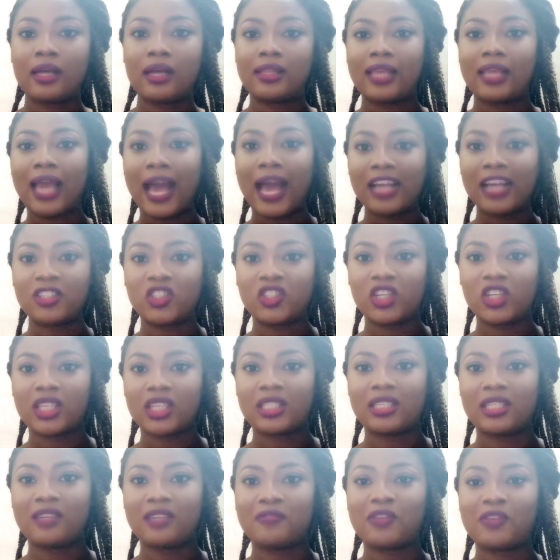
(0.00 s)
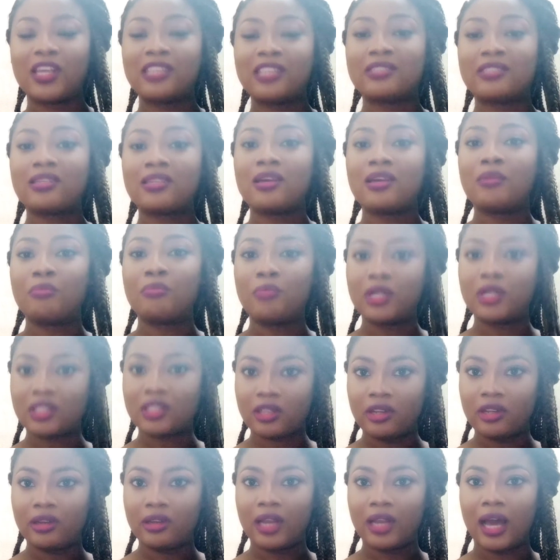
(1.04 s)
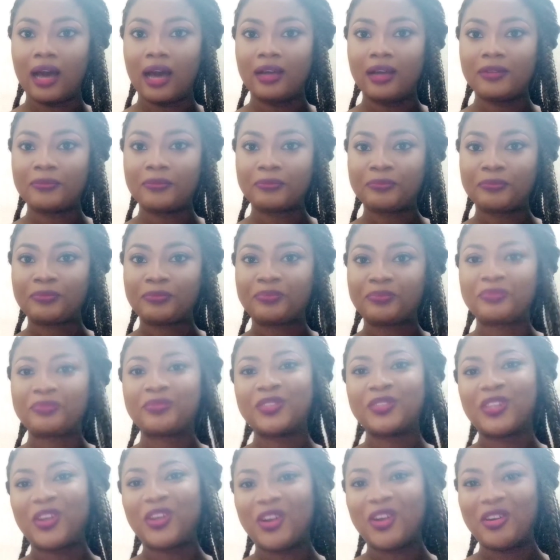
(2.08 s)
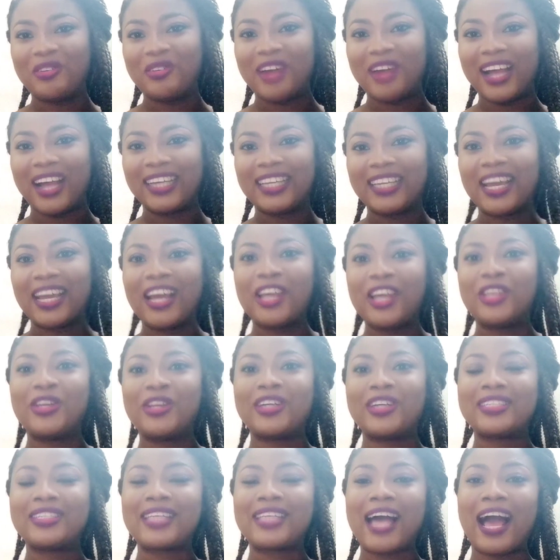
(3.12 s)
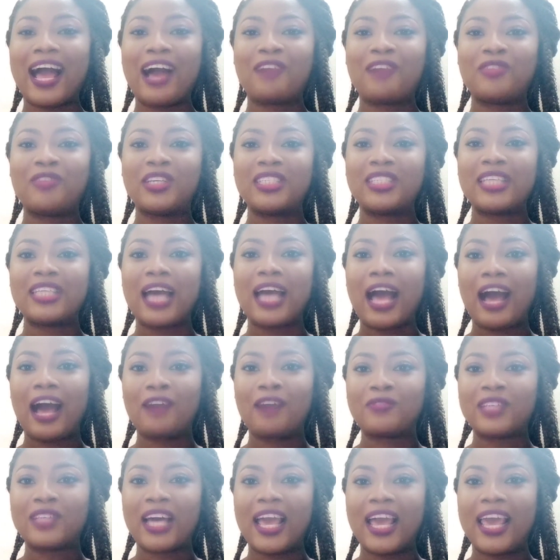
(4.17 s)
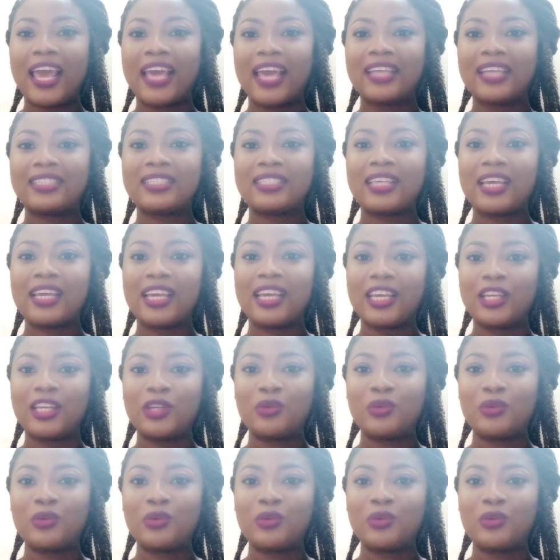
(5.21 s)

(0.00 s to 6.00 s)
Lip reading: the adjective is muscular. All right. You also have it after S in